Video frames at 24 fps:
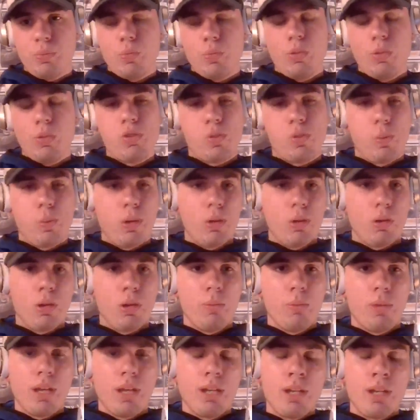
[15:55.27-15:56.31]
used to be in
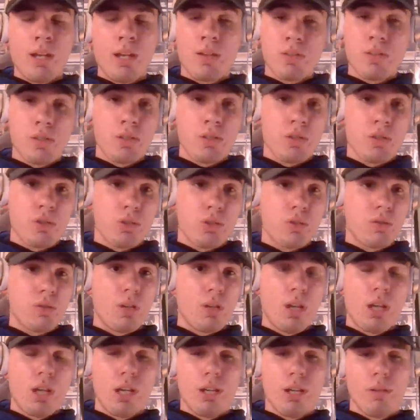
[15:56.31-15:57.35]
Green Bay, now he's in
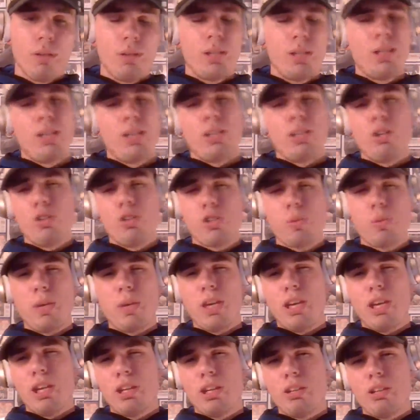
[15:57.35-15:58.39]
used to
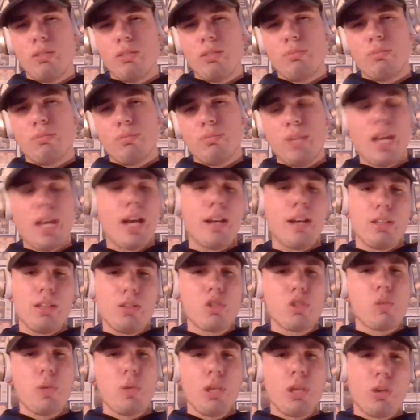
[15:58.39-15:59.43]
be in
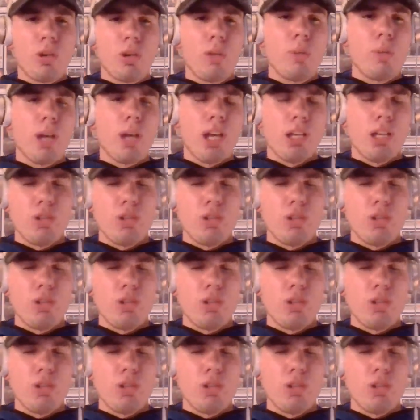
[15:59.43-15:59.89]
Green Bay,